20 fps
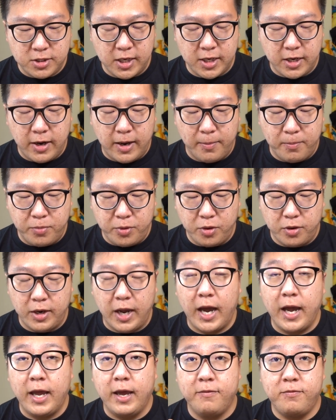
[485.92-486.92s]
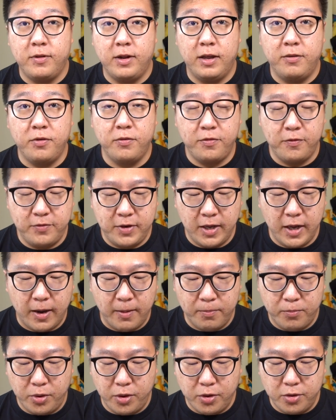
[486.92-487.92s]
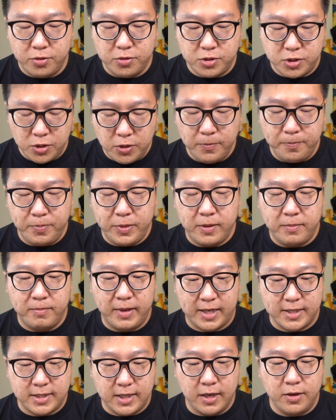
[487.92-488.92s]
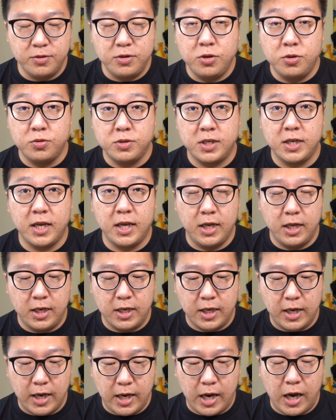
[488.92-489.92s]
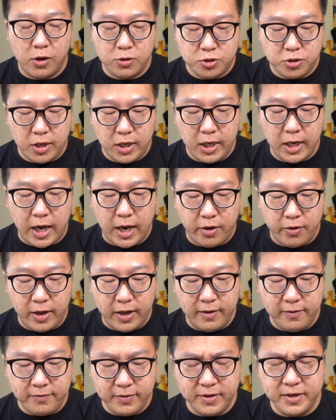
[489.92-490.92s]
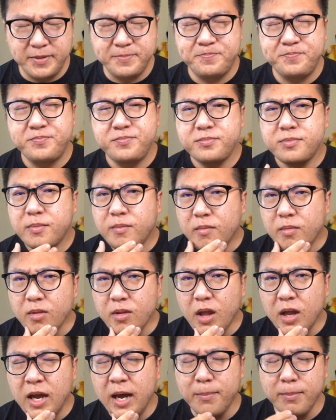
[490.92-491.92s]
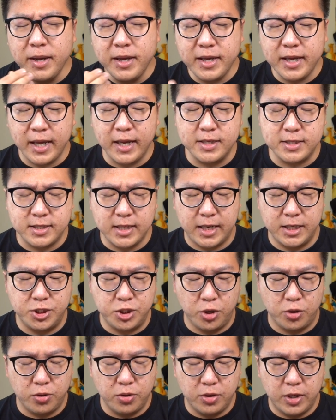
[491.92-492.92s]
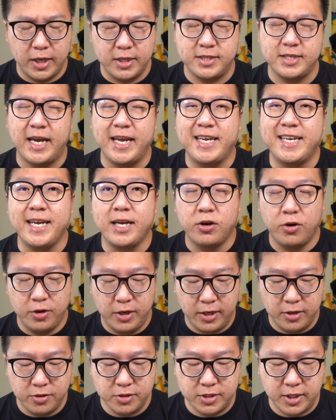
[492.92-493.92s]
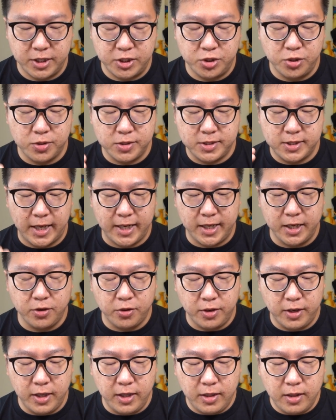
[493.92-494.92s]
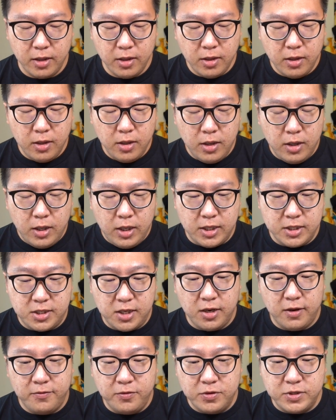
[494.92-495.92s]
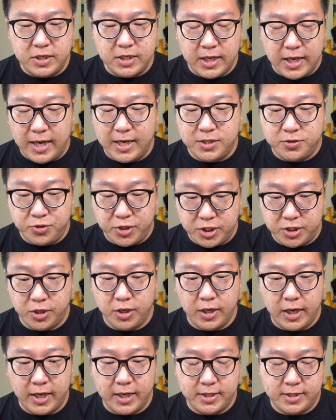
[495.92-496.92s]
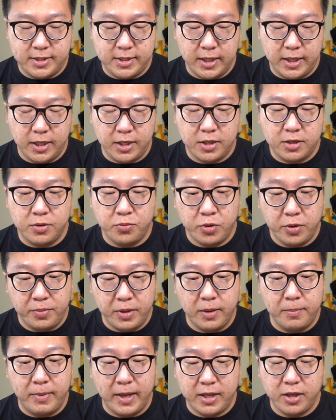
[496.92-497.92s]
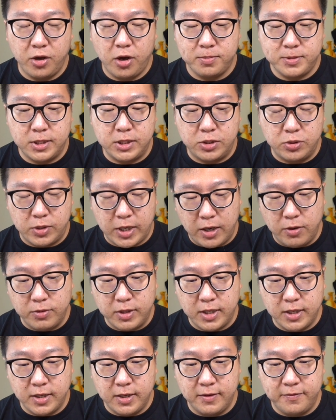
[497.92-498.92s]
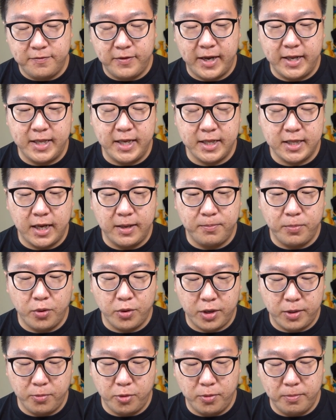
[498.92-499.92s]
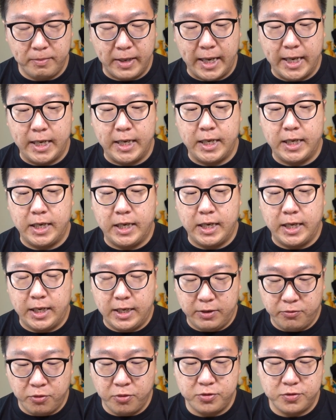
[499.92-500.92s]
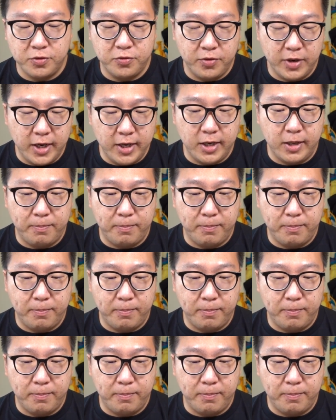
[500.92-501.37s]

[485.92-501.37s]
and check out Umbreon. I have a level 50 Umbreon also, maxed out using it in the Ultra League. However, I might get Psyshock, uh, Psychic on it, not Psyshock, Psychic on it instead of using Last Resort as it will be a better option to counter fighting type Pokemon, but it also really